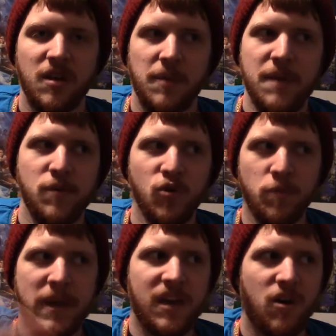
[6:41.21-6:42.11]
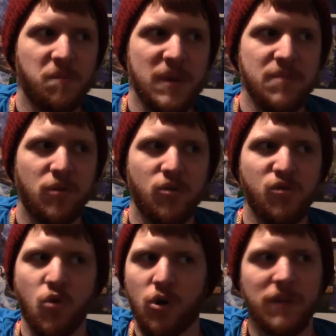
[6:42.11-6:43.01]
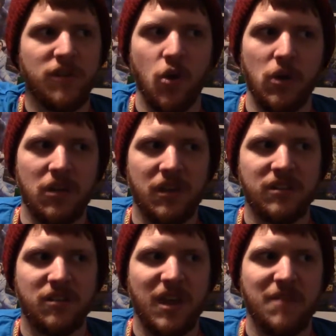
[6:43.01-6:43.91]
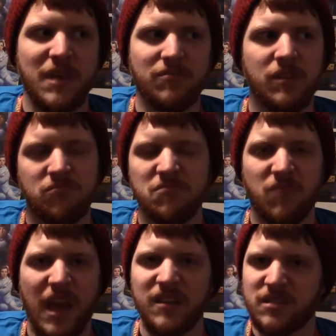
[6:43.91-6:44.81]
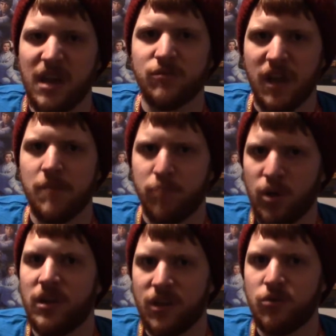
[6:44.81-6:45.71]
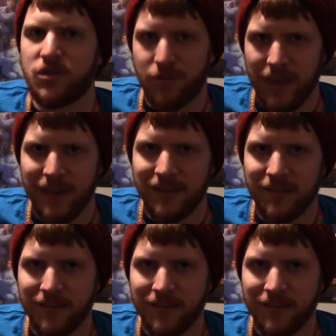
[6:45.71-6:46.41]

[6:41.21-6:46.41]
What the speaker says: People who pick on people who aren't even doing anything to them, that kind of sounds like a bully, don't you think?